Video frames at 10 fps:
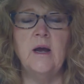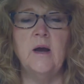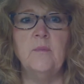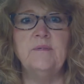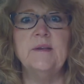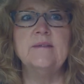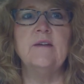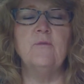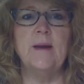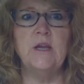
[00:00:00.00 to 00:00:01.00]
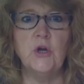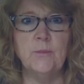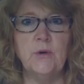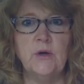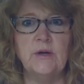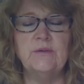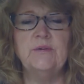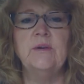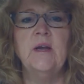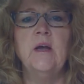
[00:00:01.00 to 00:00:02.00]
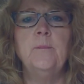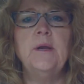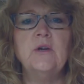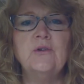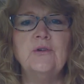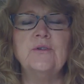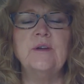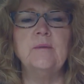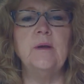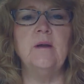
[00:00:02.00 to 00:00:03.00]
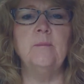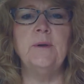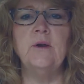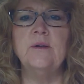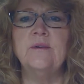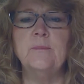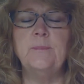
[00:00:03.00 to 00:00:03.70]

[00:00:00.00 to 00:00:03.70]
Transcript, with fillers: Um, we've sent stuff about yearbooks, pictures, and and parents.